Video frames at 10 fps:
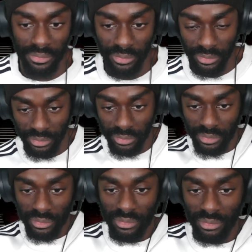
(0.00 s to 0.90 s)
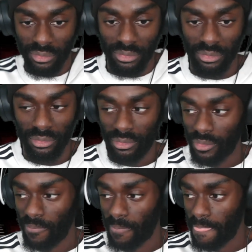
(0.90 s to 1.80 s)

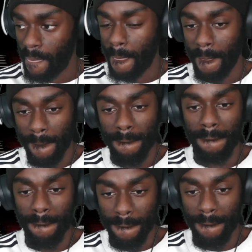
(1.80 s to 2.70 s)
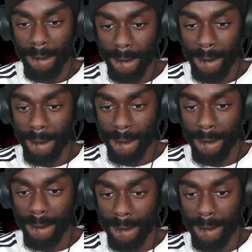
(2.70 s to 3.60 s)

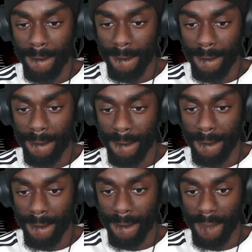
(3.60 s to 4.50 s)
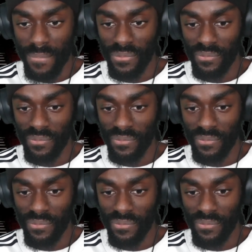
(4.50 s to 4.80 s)
Nobody speaks.